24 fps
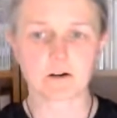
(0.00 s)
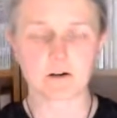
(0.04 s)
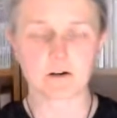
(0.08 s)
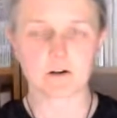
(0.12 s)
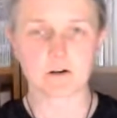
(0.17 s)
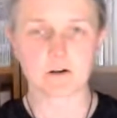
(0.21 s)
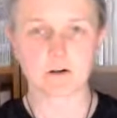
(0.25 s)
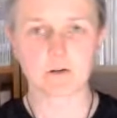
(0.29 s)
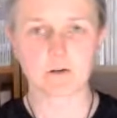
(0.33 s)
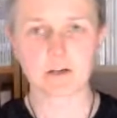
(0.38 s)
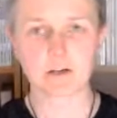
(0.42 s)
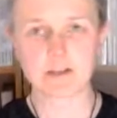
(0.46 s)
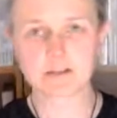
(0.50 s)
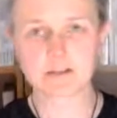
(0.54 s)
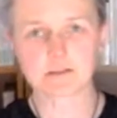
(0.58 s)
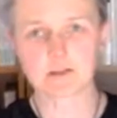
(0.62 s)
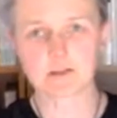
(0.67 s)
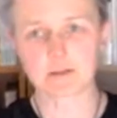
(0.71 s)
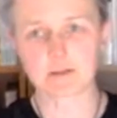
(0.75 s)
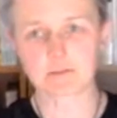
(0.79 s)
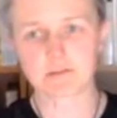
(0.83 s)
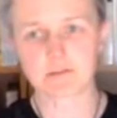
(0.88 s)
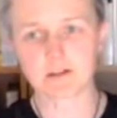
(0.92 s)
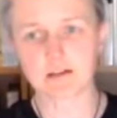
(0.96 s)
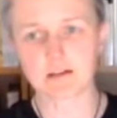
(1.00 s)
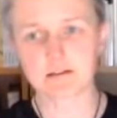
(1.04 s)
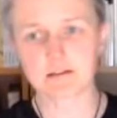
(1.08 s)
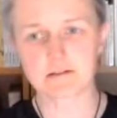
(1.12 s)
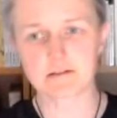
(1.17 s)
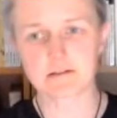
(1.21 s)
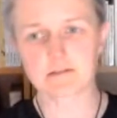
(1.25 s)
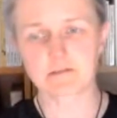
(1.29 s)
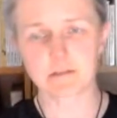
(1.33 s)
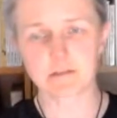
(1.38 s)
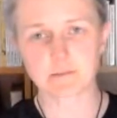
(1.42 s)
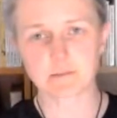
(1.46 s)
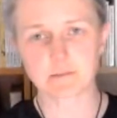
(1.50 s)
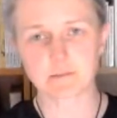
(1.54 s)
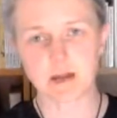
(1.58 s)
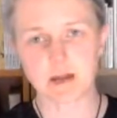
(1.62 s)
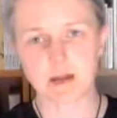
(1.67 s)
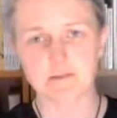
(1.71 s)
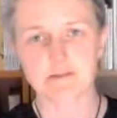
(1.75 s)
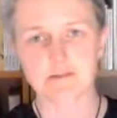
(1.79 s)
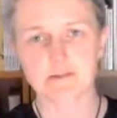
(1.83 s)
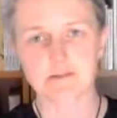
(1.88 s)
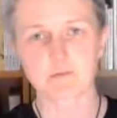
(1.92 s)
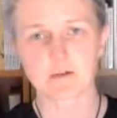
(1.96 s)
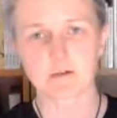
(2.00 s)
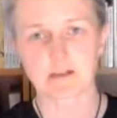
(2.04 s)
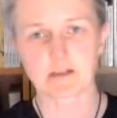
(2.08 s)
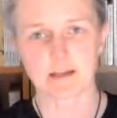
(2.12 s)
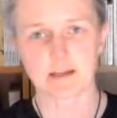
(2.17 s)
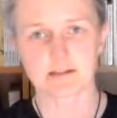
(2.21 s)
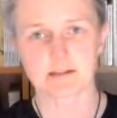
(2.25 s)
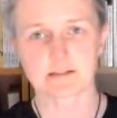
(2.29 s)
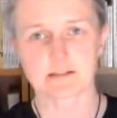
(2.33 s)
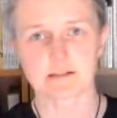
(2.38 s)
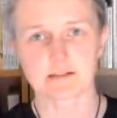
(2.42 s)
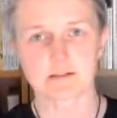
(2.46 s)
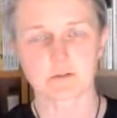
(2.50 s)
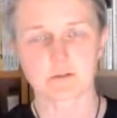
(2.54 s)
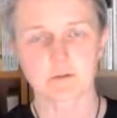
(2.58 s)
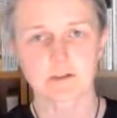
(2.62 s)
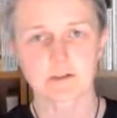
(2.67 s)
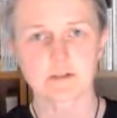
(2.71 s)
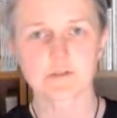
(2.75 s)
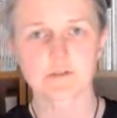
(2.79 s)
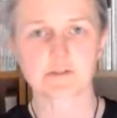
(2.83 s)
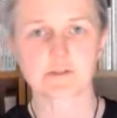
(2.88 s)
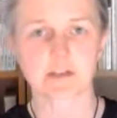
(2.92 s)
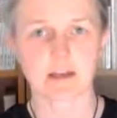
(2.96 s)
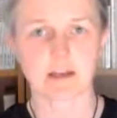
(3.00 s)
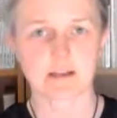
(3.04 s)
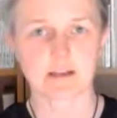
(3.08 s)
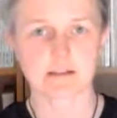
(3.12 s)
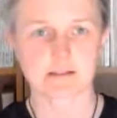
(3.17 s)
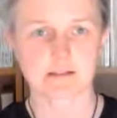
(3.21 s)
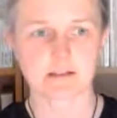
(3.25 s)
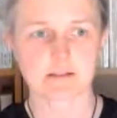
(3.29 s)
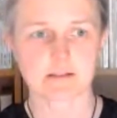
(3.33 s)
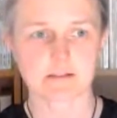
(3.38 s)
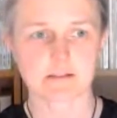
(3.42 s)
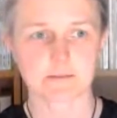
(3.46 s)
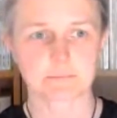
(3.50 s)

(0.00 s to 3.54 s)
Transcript: on its own, neither of them covers all cases, all use cases.